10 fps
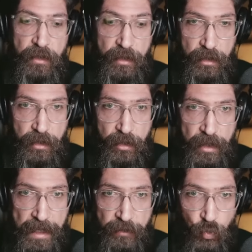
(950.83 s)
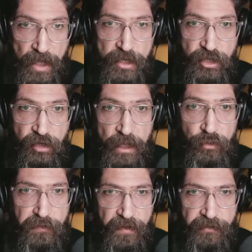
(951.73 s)
and wage a
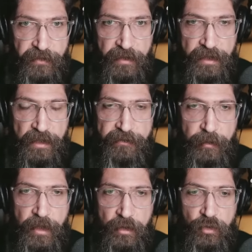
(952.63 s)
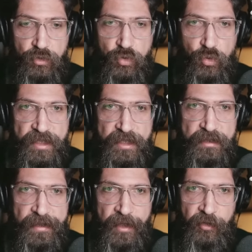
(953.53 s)
ground offensive against Lebanon to
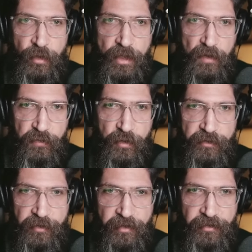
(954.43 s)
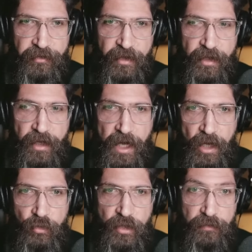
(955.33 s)
kick the Hezbollah forces
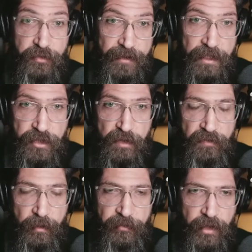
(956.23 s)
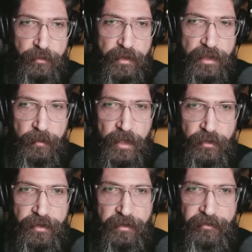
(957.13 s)
out of the region from southern
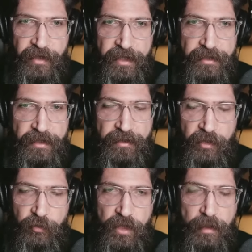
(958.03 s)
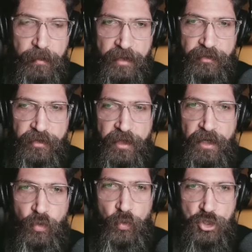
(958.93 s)
Lebanon. They're saying that Hezbollah must
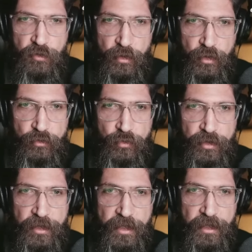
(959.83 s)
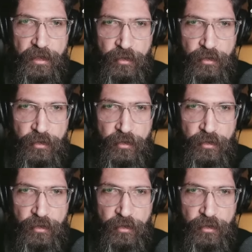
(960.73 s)
withdraw to the